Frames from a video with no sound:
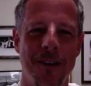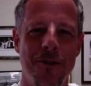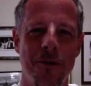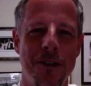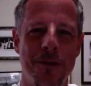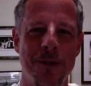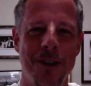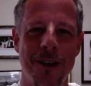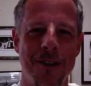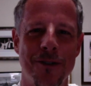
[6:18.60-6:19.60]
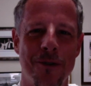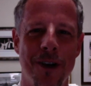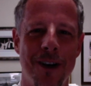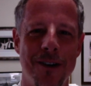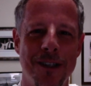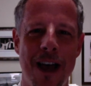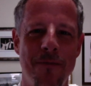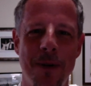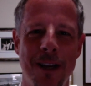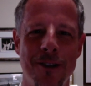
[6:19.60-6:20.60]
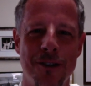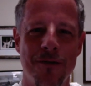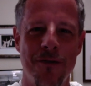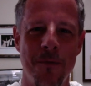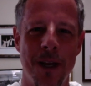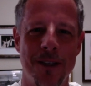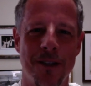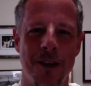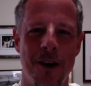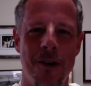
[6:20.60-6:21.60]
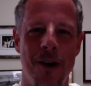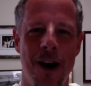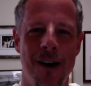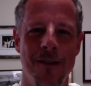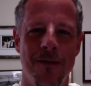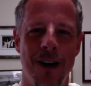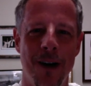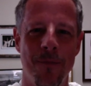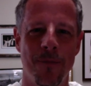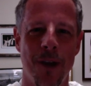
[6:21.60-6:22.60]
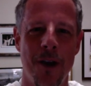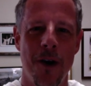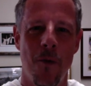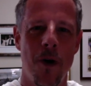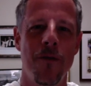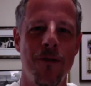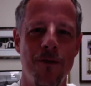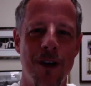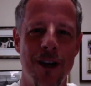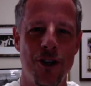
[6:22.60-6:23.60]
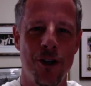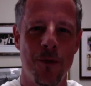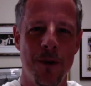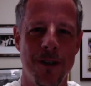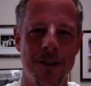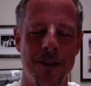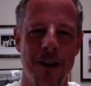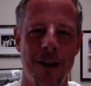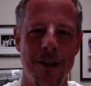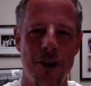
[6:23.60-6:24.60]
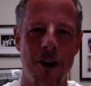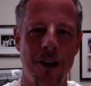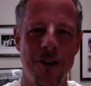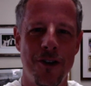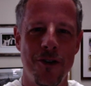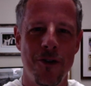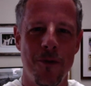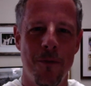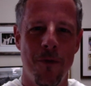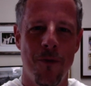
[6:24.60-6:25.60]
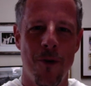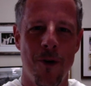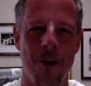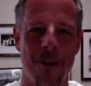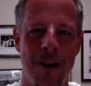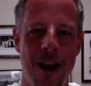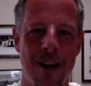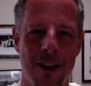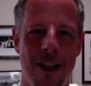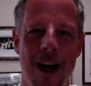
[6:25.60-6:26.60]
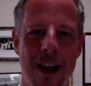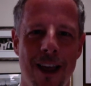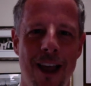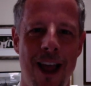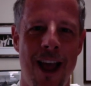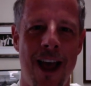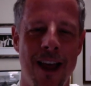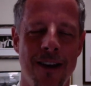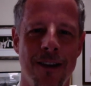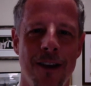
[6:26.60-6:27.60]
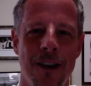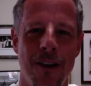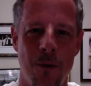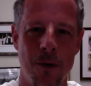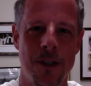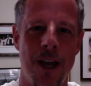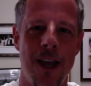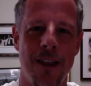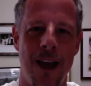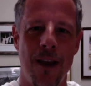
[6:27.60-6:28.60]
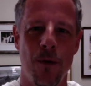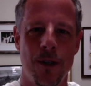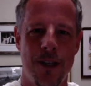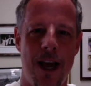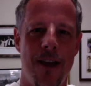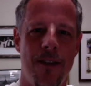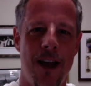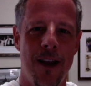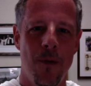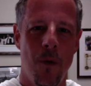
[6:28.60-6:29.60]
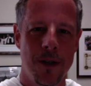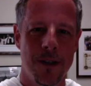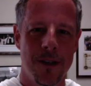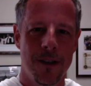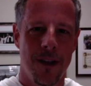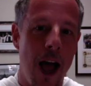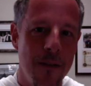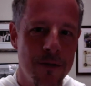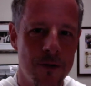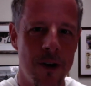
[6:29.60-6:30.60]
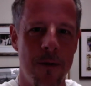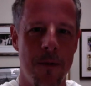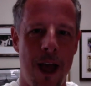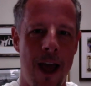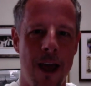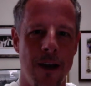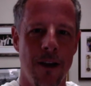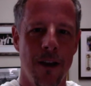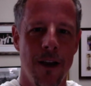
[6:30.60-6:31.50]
Teresa was telling the story at our staff meeting just a few minutes ago of one of you that she was talking to before the 9 o'clock, and you were saying that you were sad that it wasn't live streamed, and